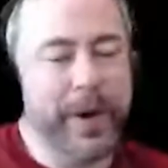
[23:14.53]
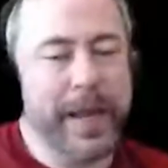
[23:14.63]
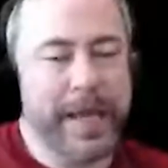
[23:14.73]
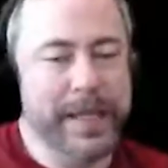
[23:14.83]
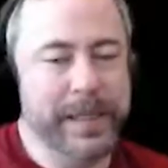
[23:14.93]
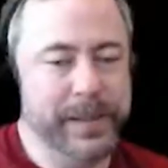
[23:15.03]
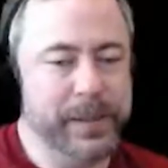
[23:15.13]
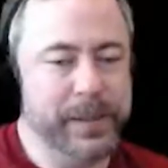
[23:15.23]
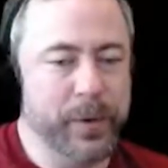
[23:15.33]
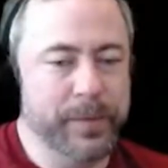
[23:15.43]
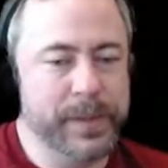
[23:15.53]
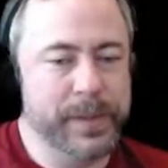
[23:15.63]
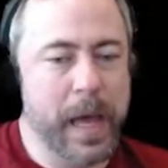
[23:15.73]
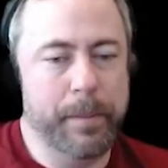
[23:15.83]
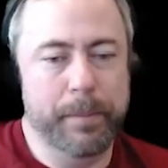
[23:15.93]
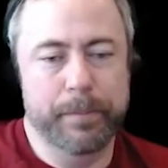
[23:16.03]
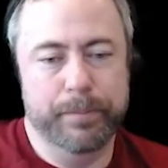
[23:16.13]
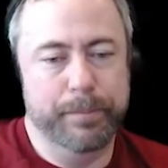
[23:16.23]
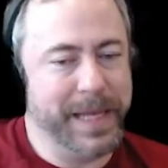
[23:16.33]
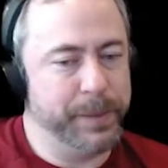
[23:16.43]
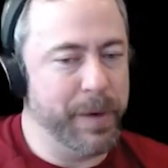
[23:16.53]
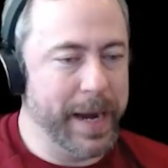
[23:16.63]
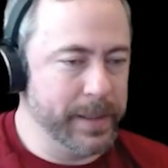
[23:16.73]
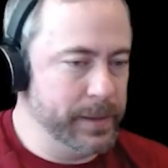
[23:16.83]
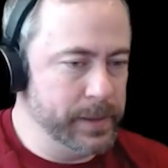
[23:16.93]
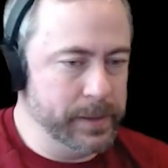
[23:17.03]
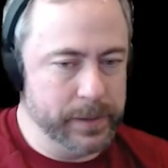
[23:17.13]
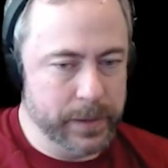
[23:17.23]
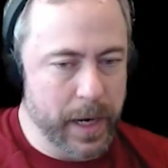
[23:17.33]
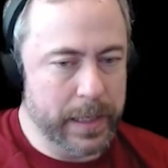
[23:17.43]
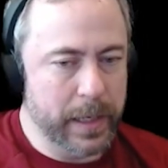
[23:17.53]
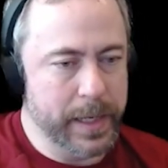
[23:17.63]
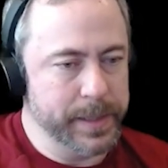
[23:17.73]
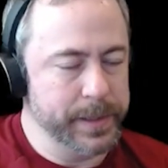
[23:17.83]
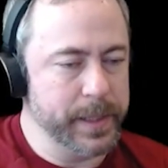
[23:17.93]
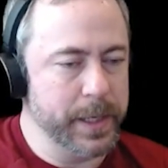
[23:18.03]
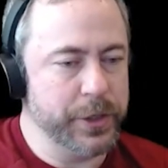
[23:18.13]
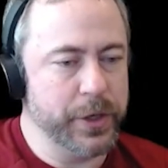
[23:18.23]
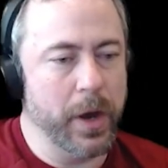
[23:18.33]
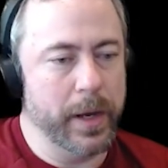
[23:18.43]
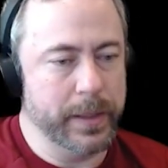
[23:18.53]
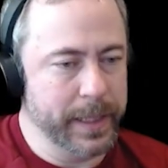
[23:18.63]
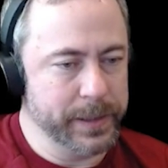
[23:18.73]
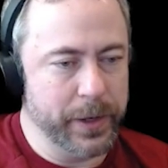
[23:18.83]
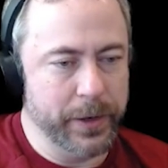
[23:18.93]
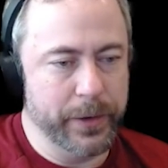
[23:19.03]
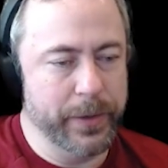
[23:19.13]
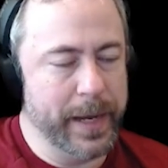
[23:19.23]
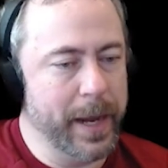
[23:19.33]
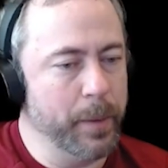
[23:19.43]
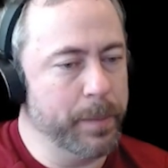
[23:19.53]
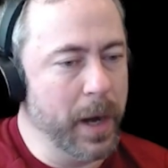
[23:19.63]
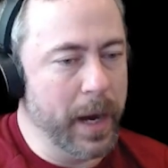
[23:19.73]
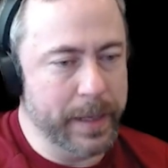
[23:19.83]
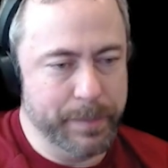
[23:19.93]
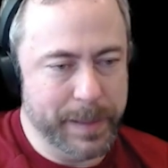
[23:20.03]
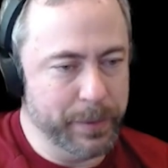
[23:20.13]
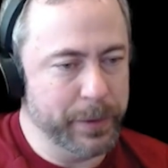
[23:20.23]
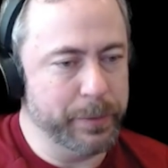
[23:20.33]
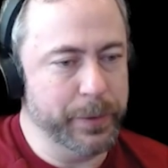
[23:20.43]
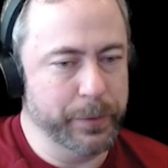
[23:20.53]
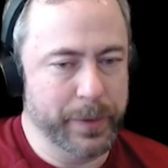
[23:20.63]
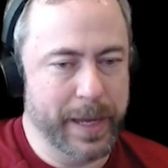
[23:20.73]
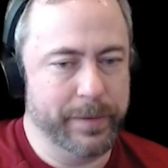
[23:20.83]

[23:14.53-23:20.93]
is sort of some best practices and guidelines and such on Kickstarter that help guide people through that,